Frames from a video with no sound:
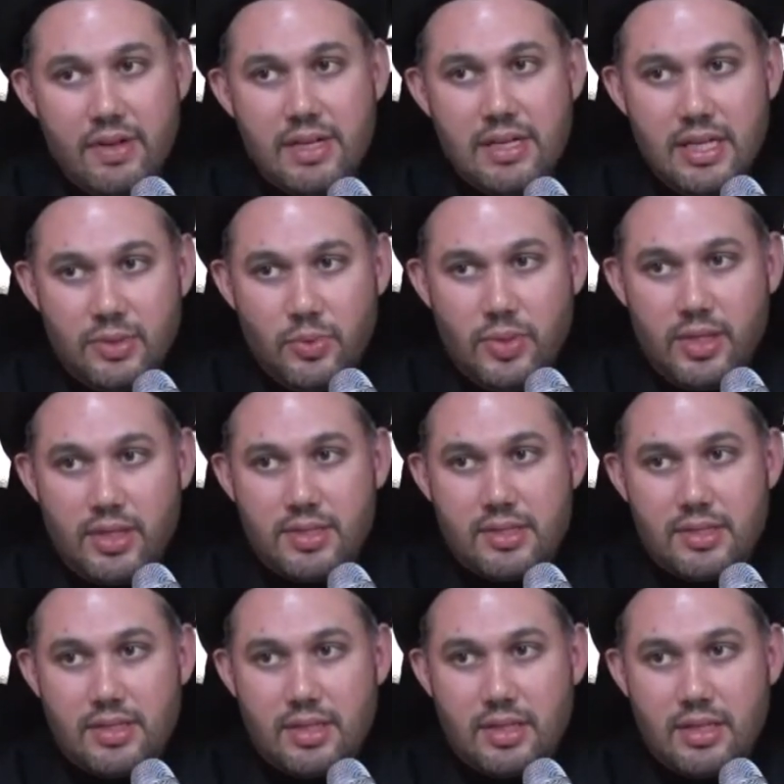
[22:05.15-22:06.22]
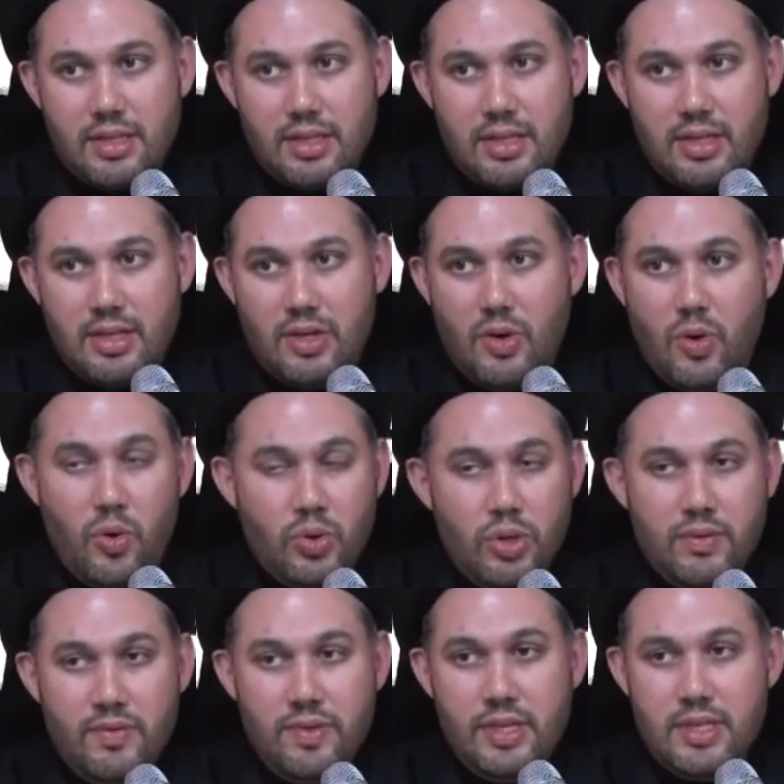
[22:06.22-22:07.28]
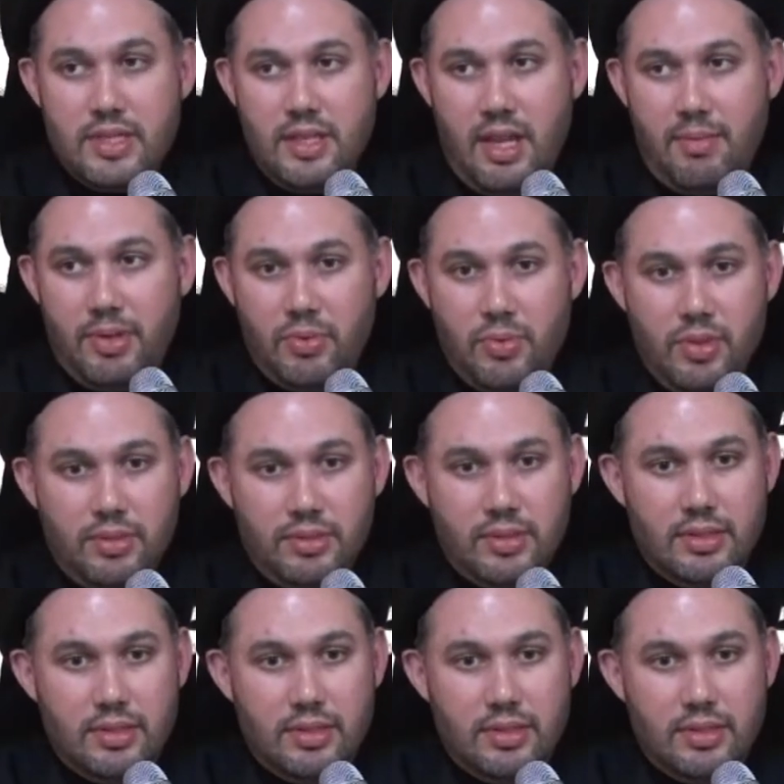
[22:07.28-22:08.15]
networks, all over the Islamic world,